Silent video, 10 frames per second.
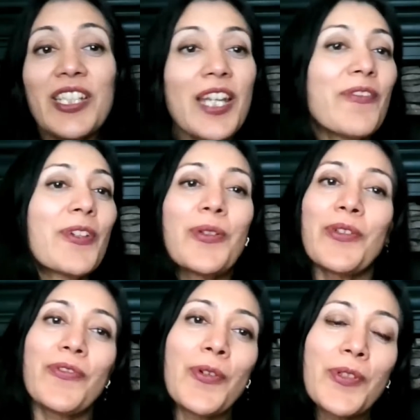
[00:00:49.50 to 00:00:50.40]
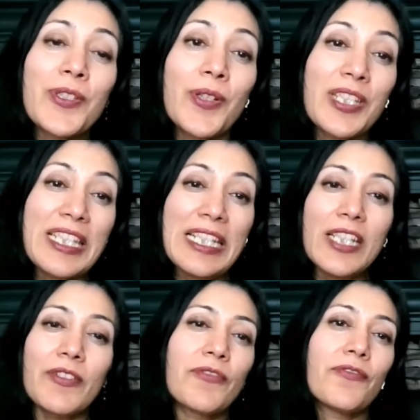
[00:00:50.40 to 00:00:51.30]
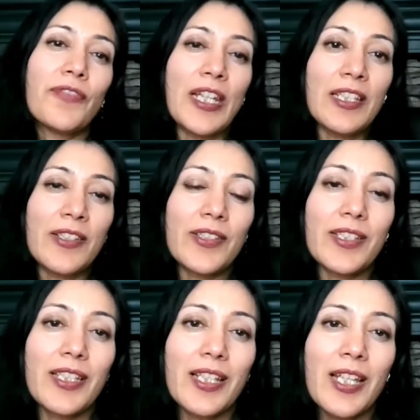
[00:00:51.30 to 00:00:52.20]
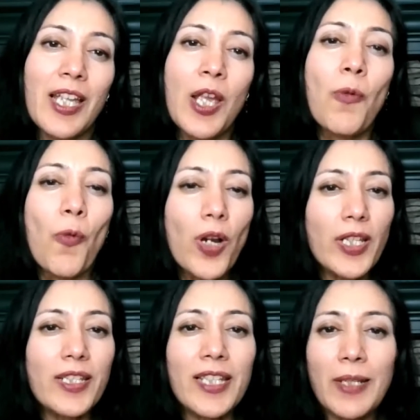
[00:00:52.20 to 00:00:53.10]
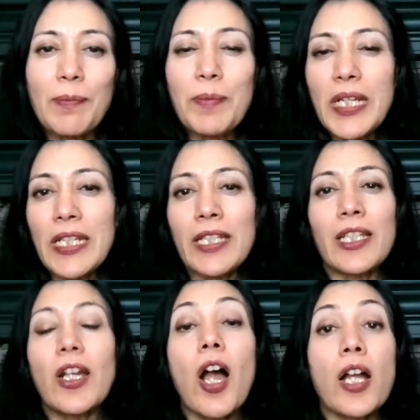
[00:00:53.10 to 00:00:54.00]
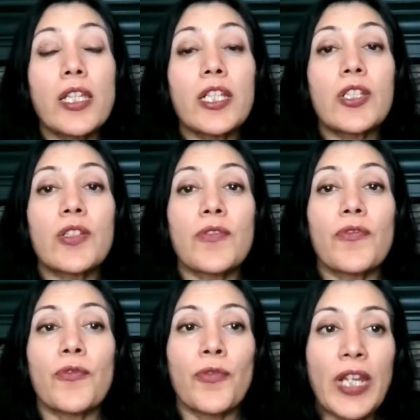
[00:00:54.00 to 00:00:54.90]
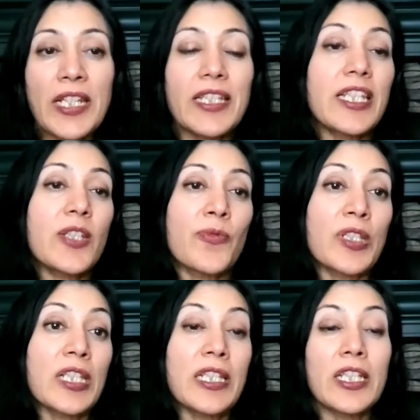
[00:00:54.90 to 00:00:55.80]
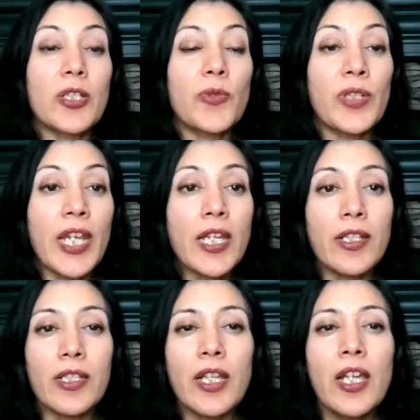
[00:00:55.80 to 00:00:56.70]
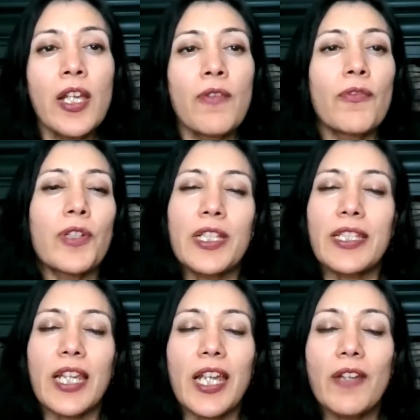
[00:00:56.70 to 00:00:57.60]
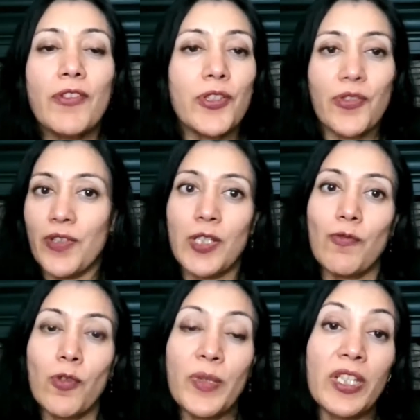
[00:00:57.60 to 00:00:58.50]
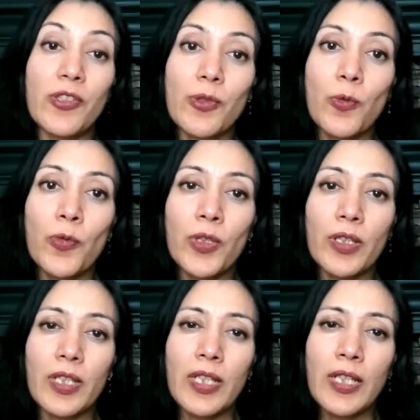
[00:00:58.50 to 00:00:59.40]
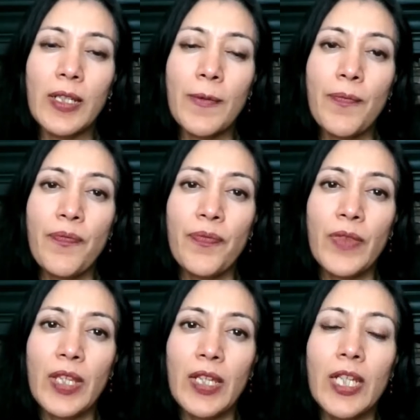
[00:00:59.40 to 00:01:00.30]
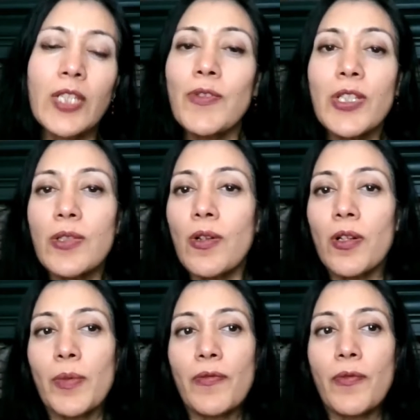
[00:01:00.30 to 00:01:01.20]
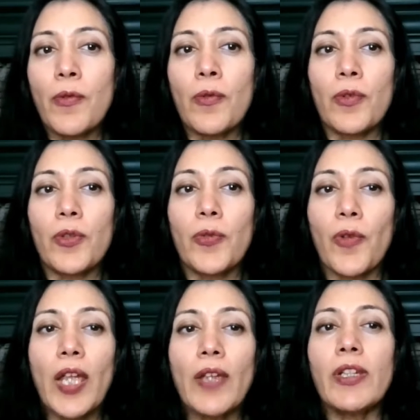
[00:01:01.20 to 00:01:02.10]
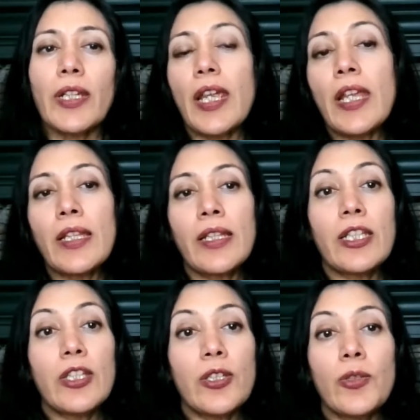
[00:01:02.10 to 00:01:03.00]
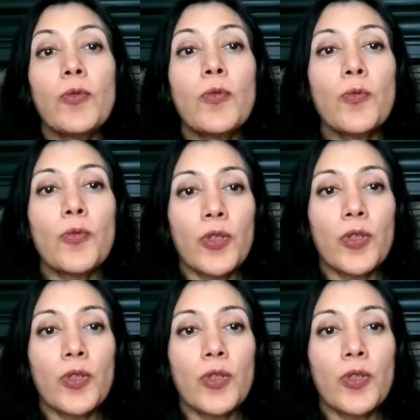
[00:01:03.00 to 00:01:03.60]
Today, we are going to focus on dealing with failures. What does that mean in the context of raising resilient creators for this ever transforming digital world? And as we saw before, thriving in the new